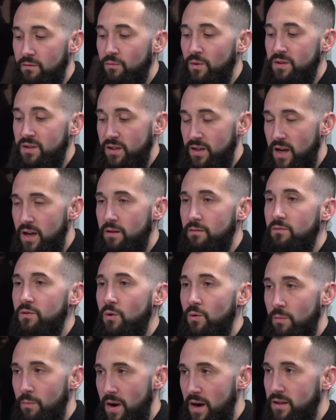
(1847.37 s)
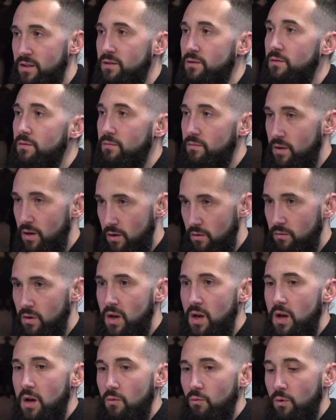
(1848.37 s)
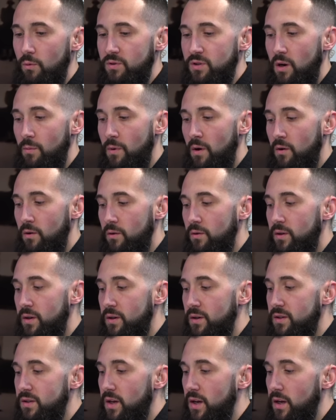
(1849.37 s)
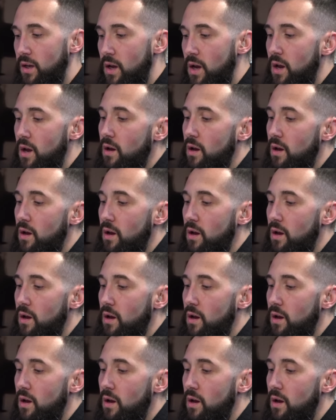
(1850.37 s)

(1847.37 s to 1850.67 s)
once again, going back to, what we were talking about earlier, is like